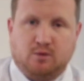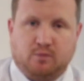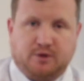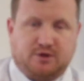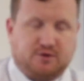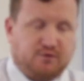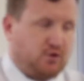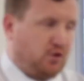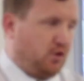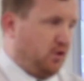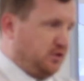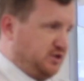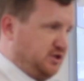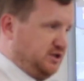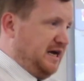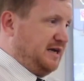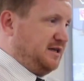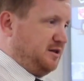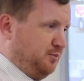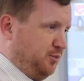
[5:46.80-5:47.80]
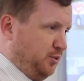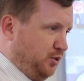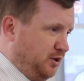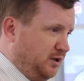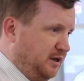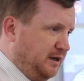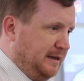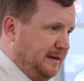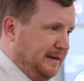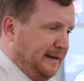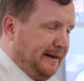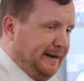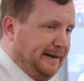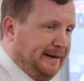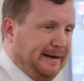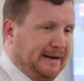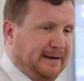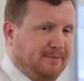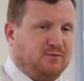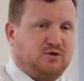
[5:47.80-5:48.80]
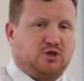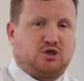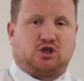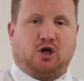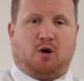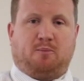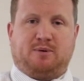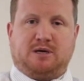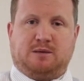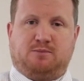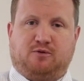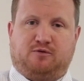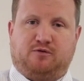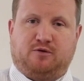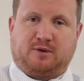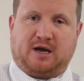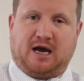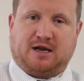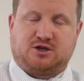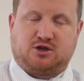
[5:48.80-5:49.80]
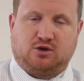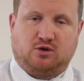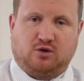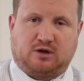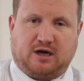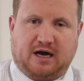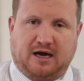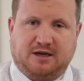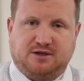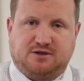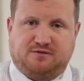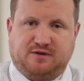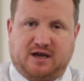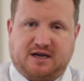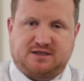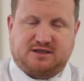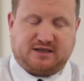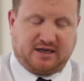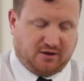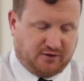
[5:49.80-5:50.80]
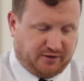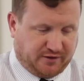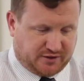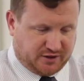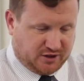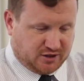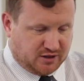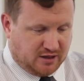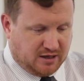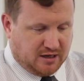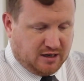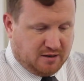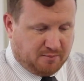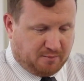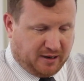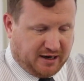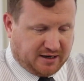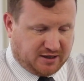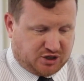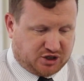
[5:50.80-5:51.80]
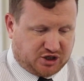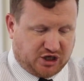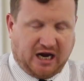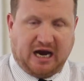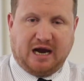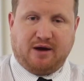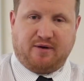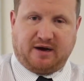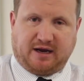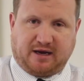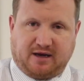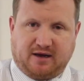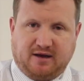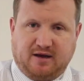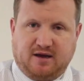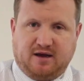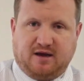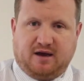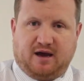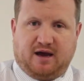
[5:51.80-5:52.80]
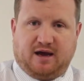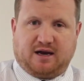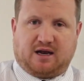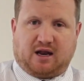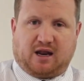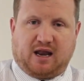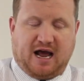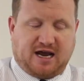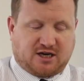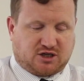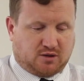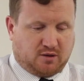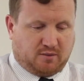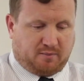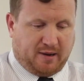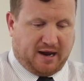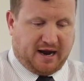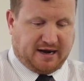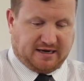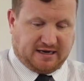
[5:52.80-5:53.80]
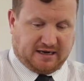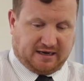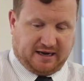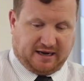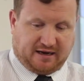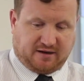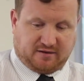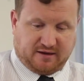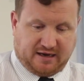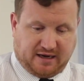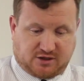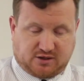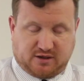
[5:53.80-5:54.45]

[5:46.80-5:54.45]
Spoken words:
which of course is edible, to stop people from catching all kinds of nasty illnesses by sharing a glass penny lick there.